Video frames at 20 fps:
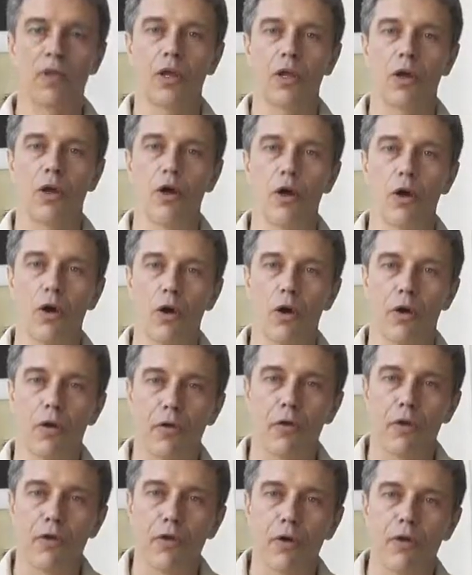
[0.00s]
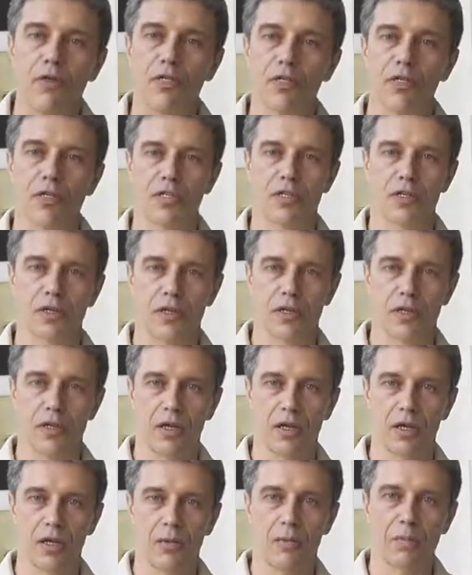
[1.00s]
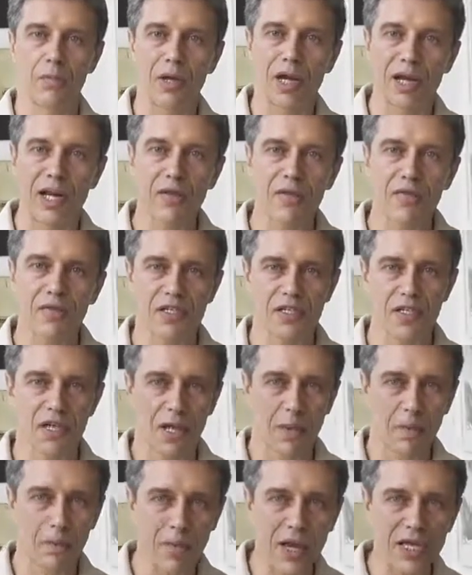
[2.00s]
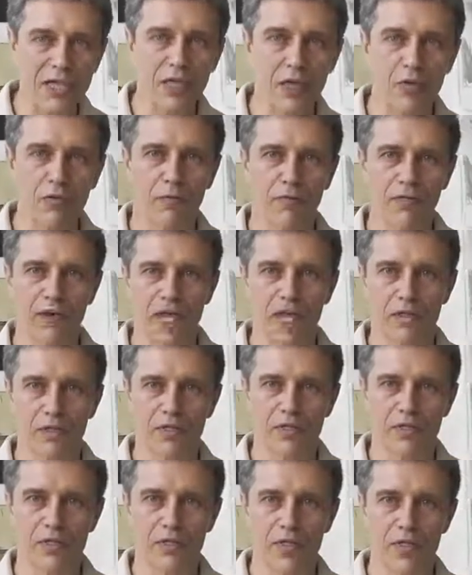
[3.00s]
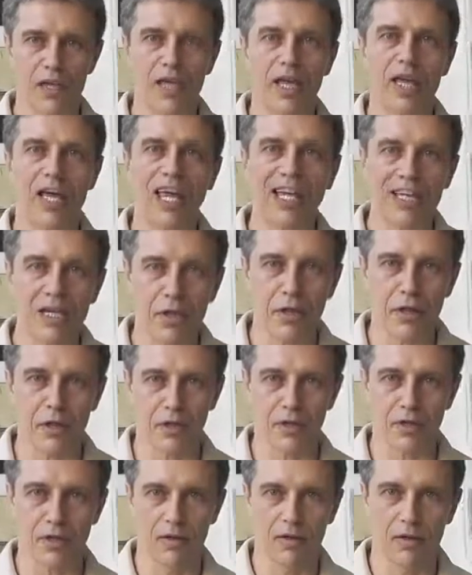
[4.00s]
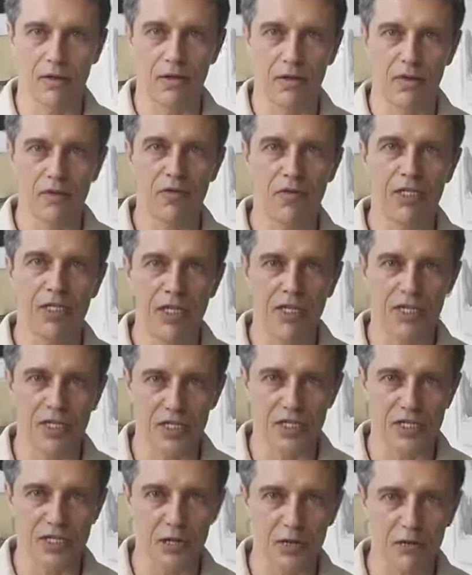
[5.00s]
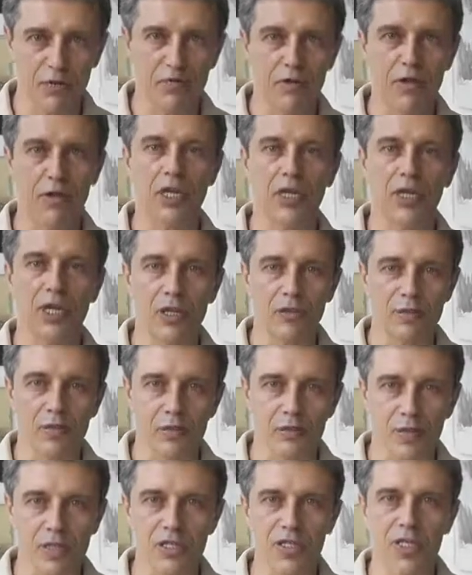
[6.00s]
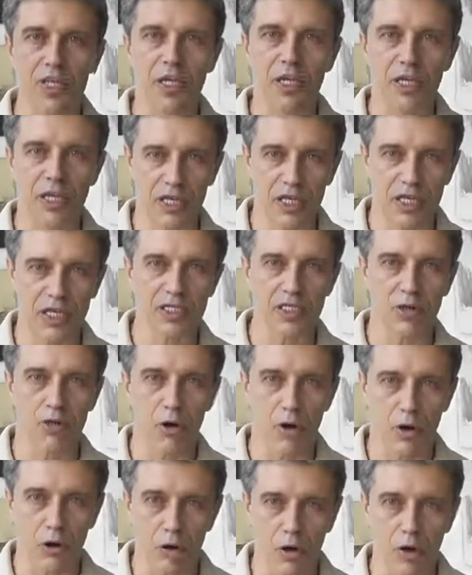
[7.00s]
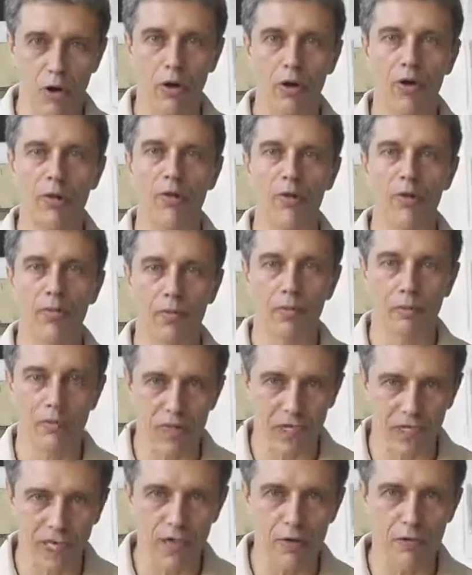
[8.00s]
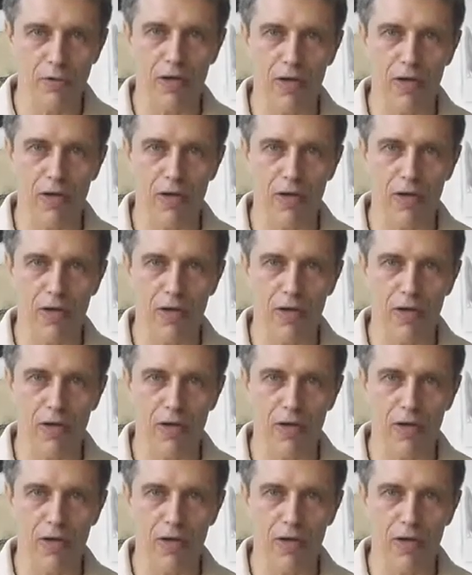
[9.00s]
her thoughts, beliefs, mental frames, anything which as a result will influence his or her behavior.